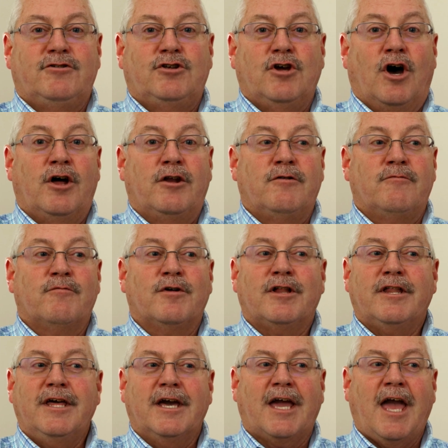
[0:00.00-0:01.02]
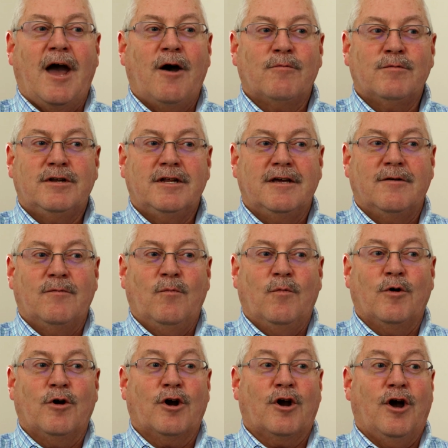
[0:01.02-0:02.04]
done really accounting
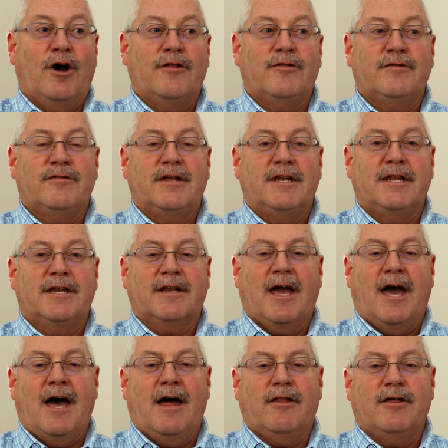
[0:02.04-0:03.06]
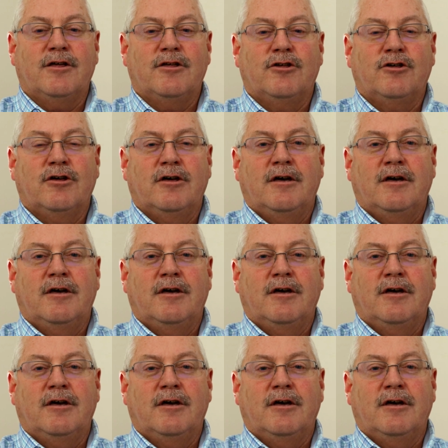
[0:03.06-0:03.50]
work other than in college.